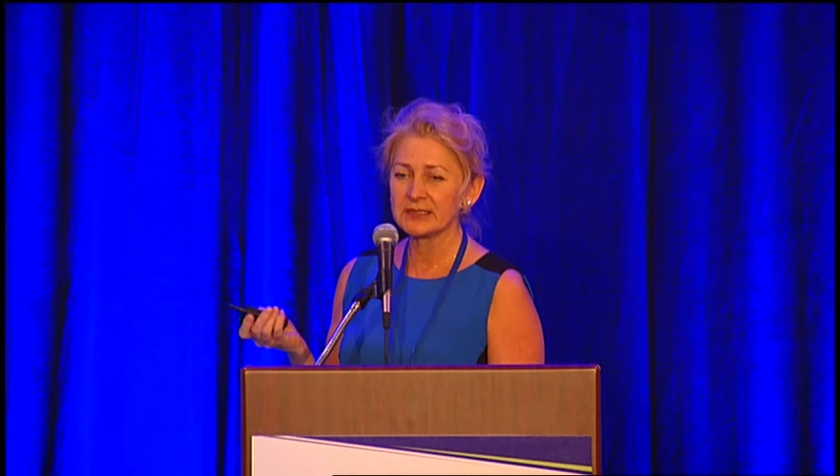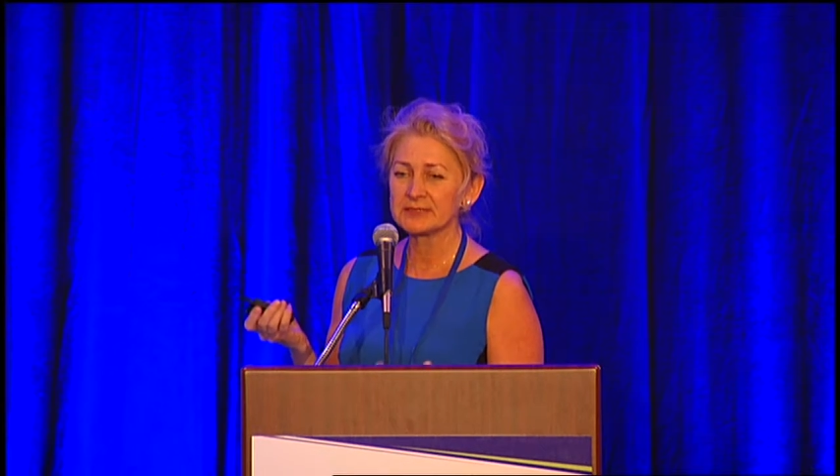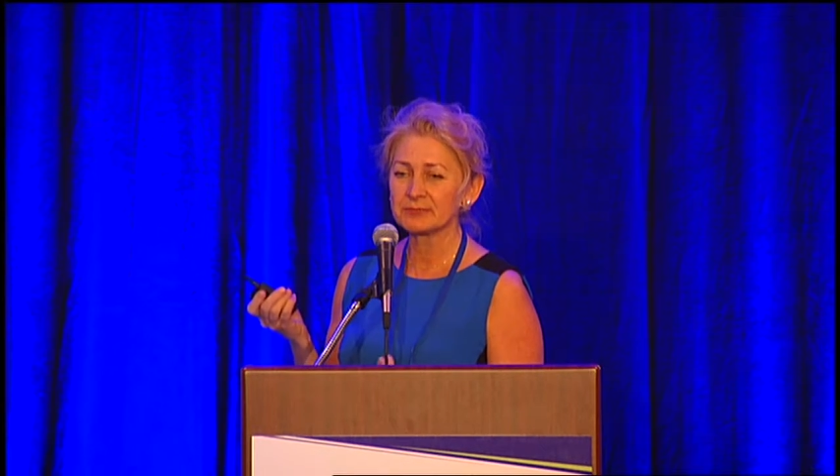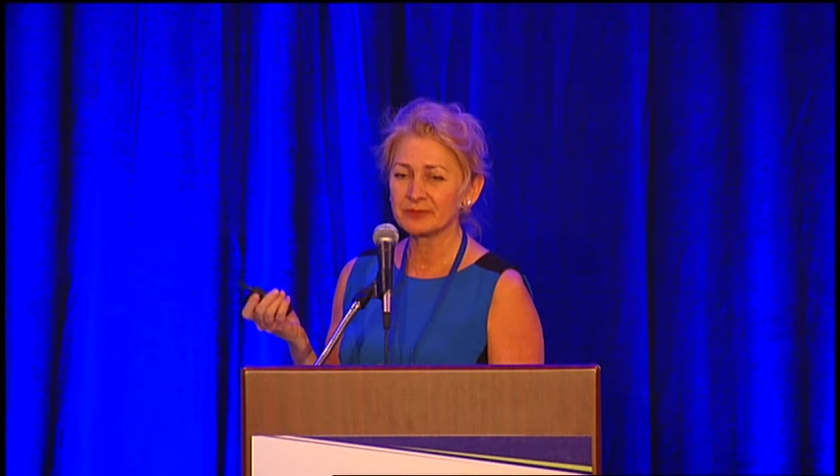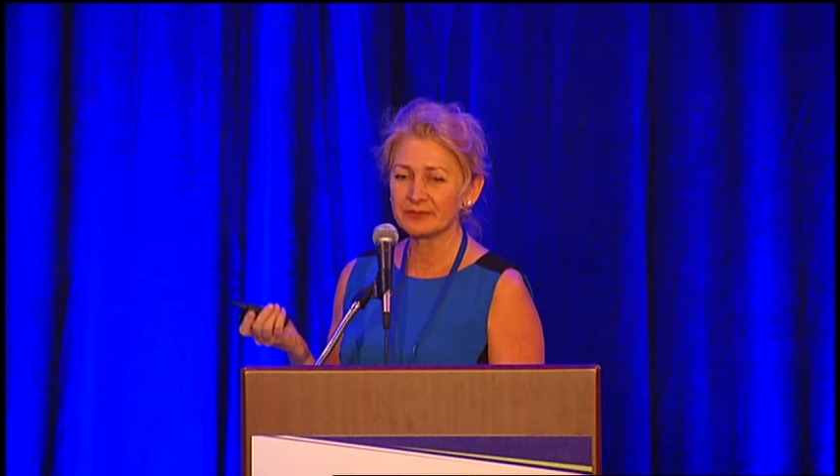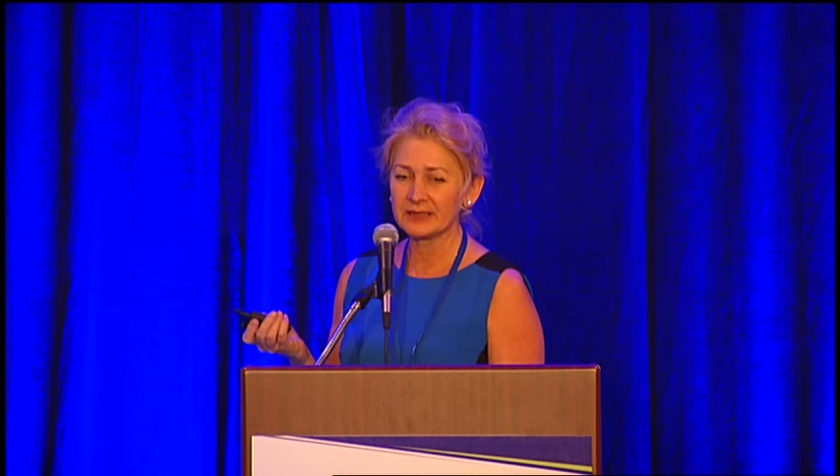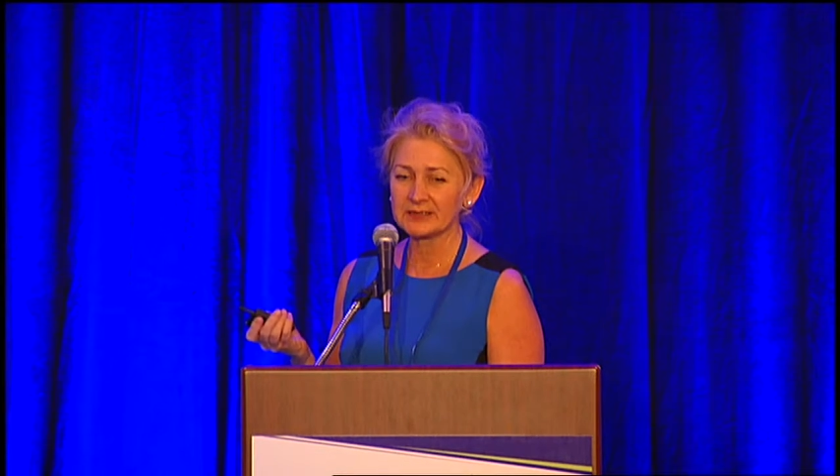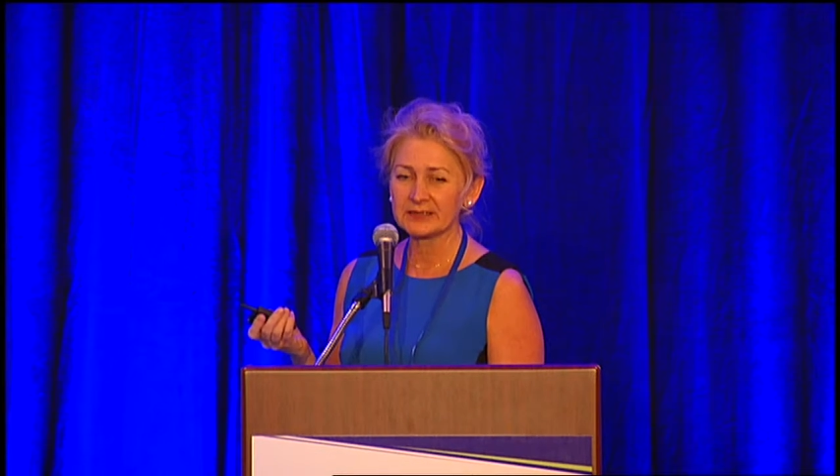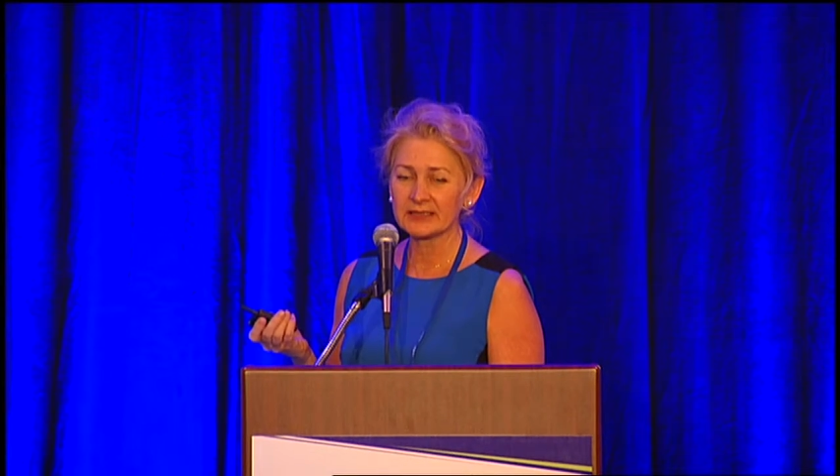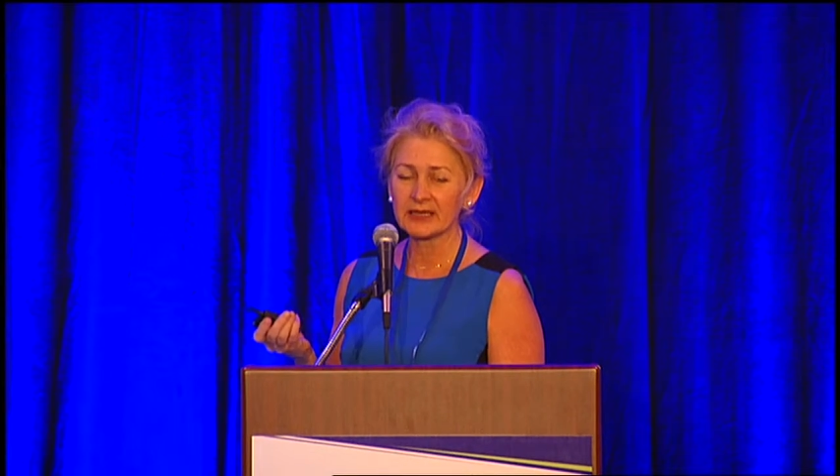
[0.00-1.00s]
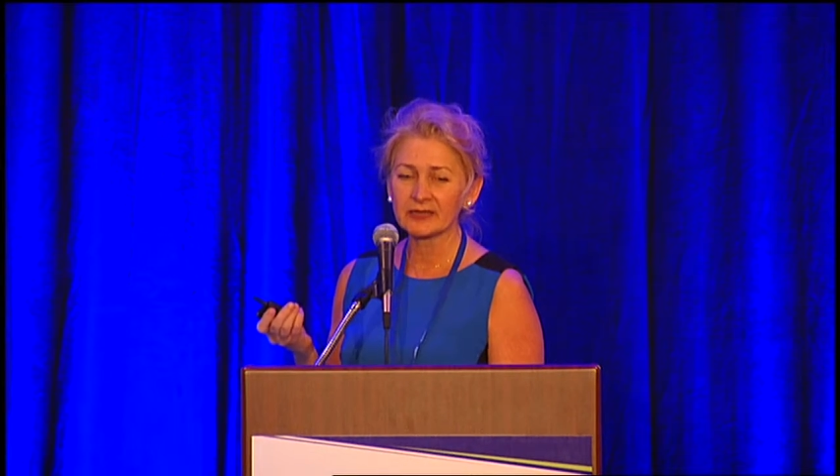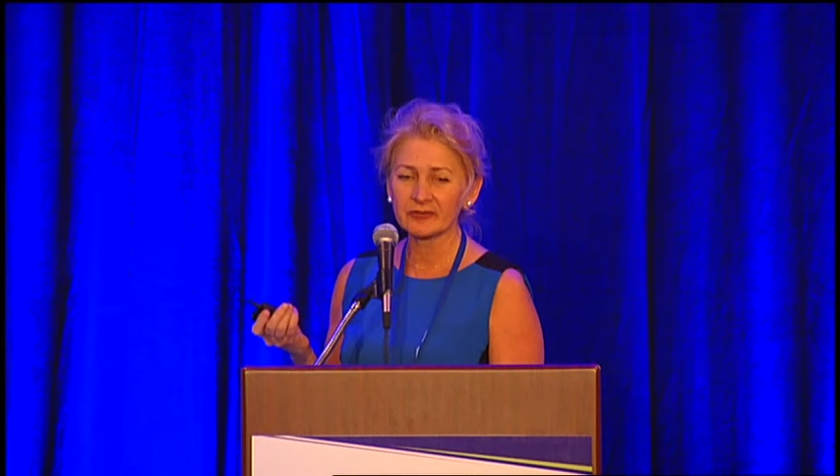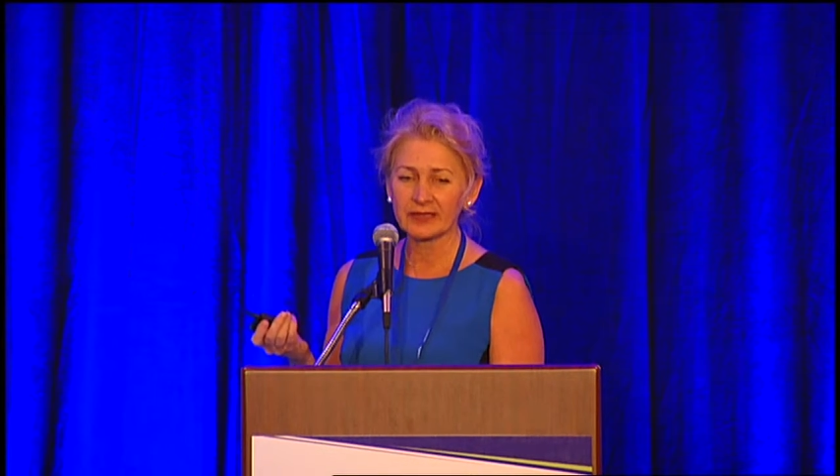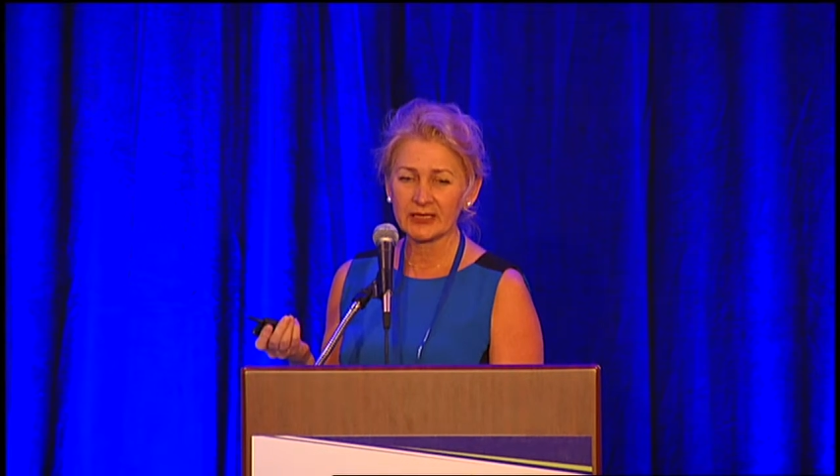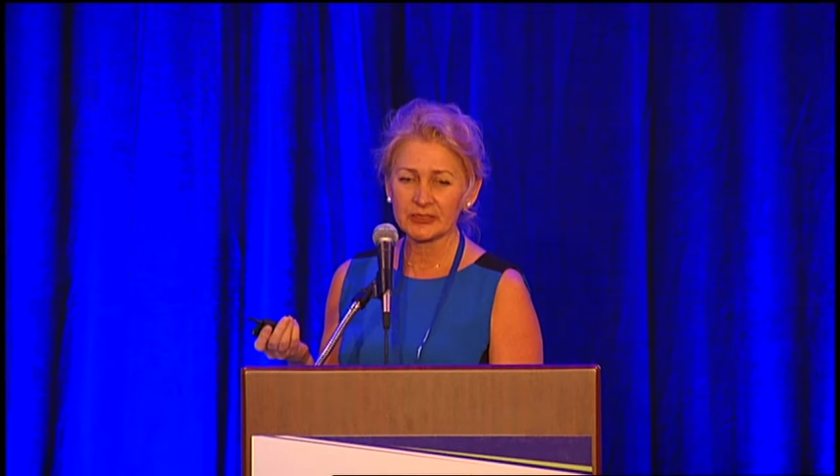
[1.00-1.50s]
it's preventing
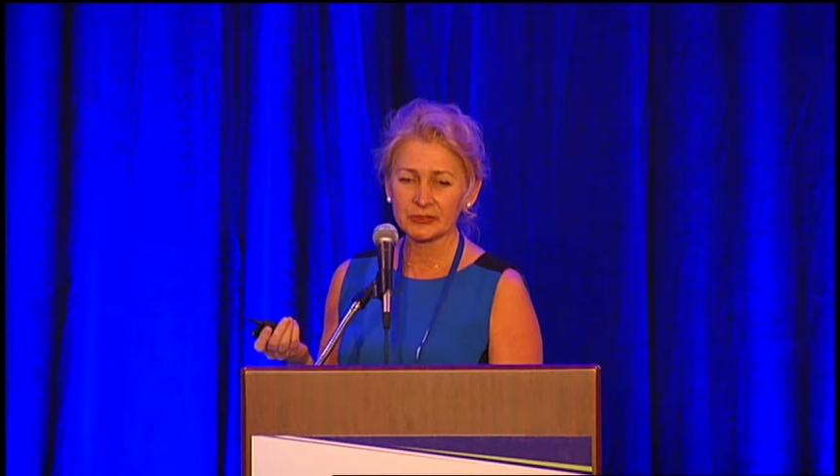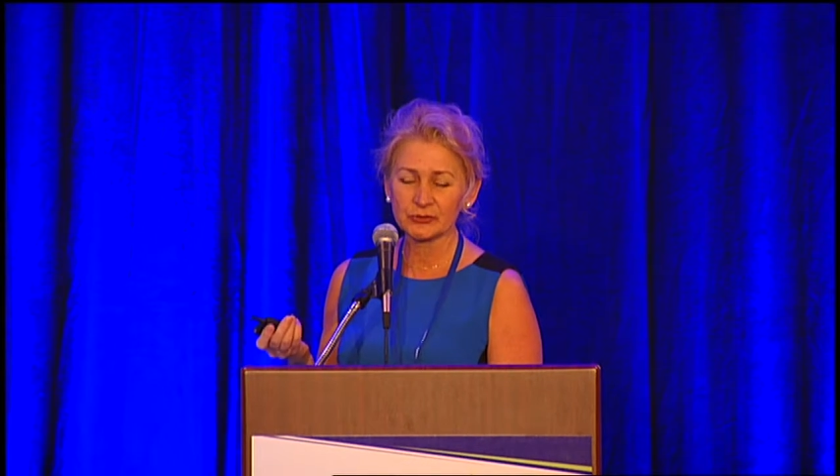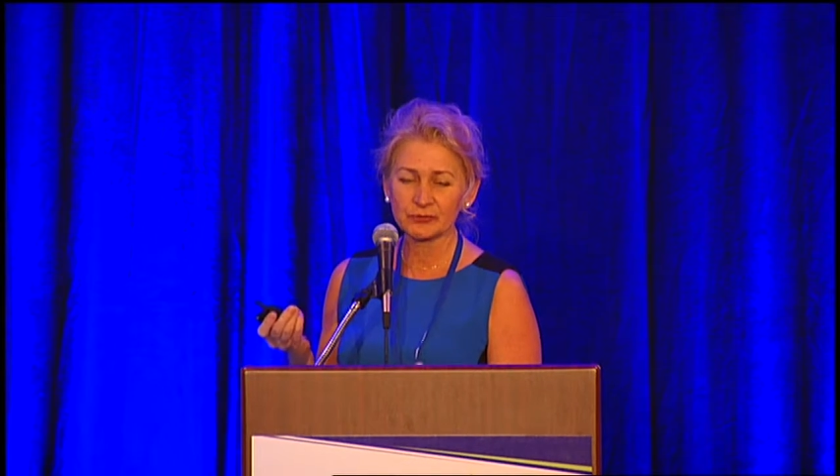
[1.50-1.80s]
aggregation